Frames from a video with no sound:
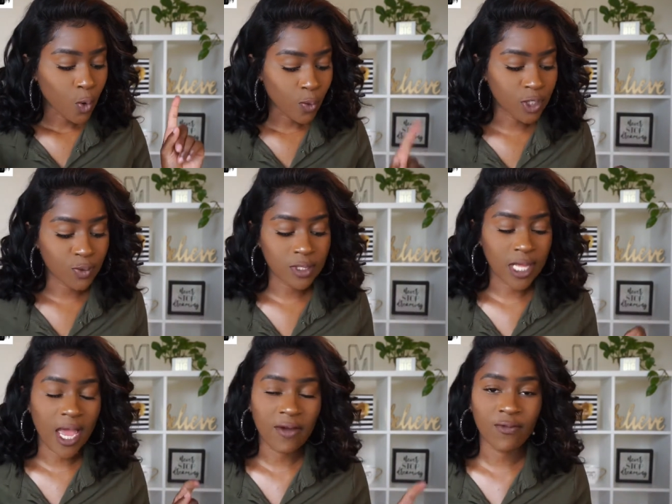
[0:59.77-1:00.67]
which was
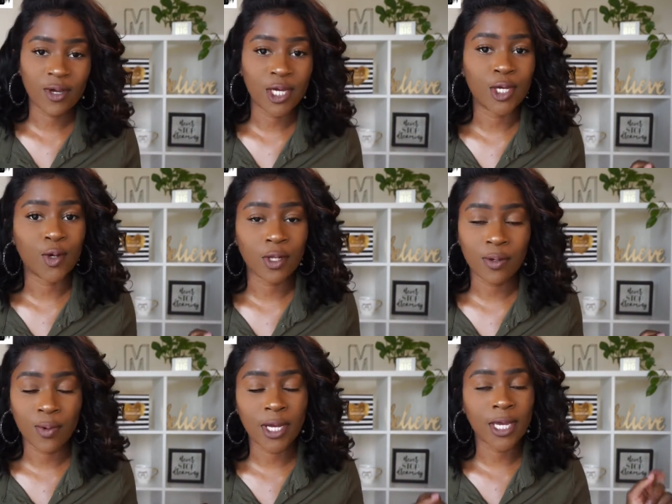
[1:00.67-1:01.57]
that Afro Kinky Curly
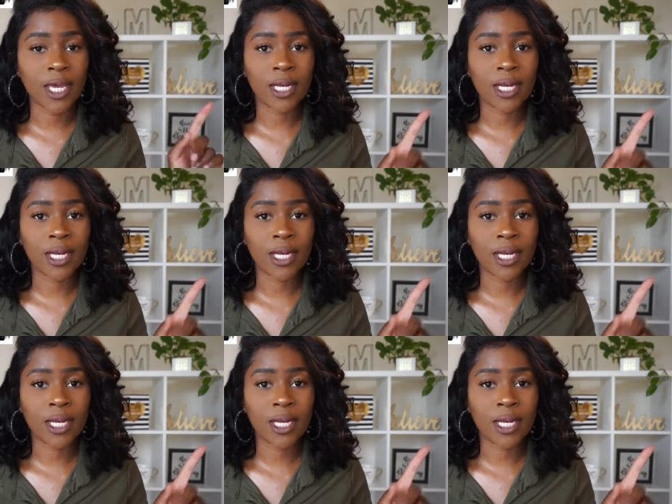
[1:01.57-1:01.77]
wig,